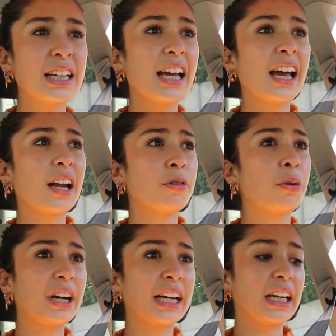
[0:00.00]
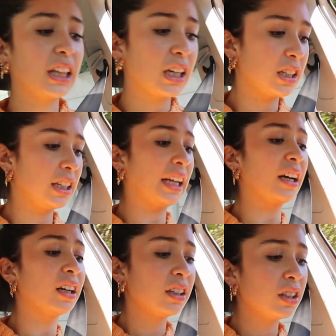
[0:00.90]
and I'm not wearing anything under
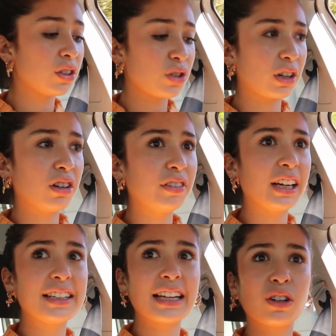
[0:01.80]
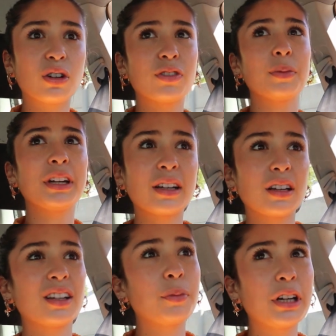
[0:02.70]
here, so I can't really take it off. I mean,
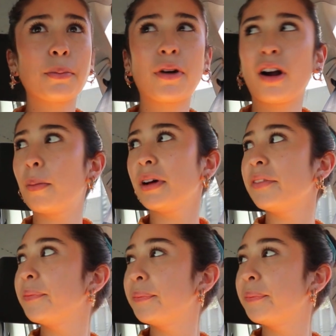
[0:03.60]
I'm wearing a bra, but